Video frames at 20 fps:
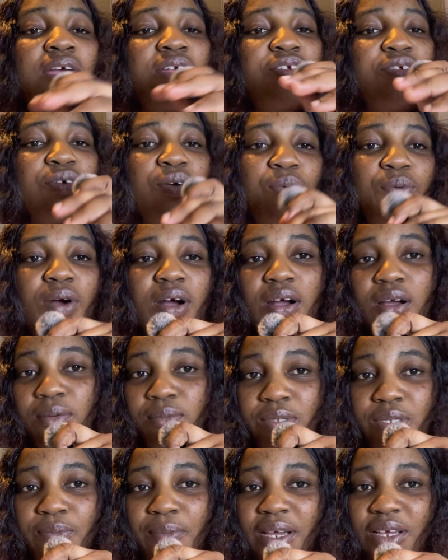You're welcome
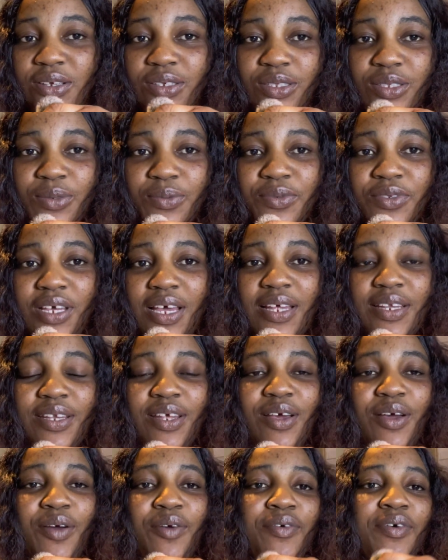to my YouTube
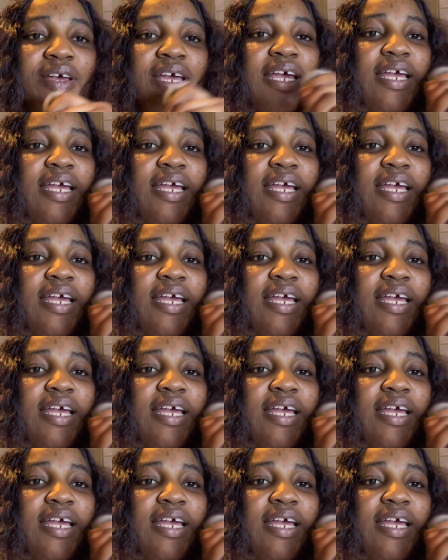channel.